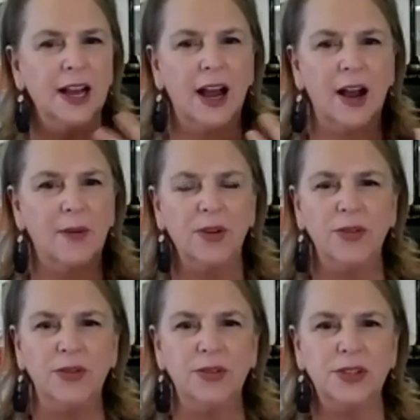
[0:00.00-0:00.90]
You
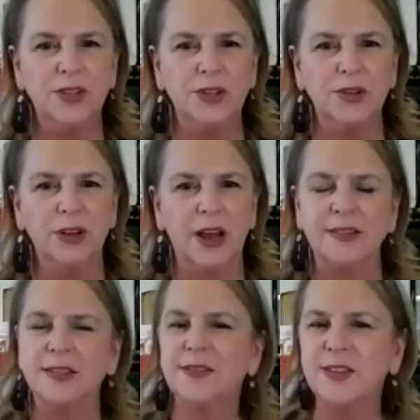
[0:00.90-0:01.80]
used to do
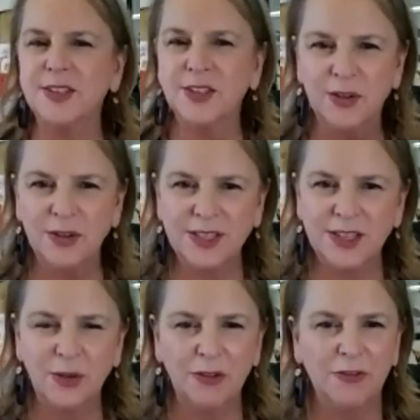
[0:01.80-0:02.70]
lots of suits,
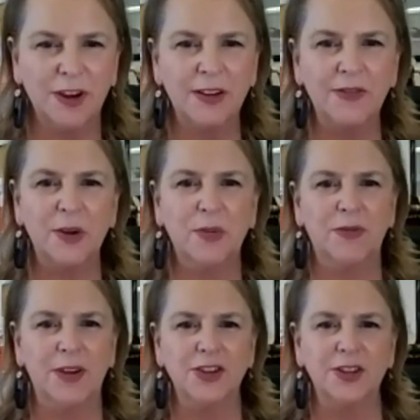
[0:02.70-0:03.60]
and you were very, very
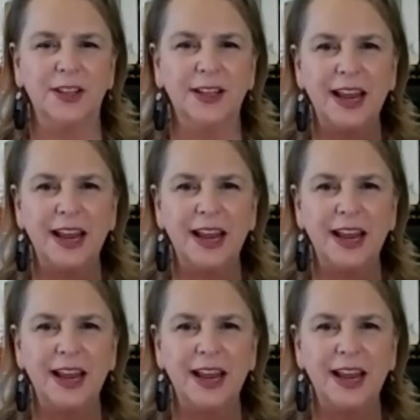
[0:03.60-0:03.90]
professional.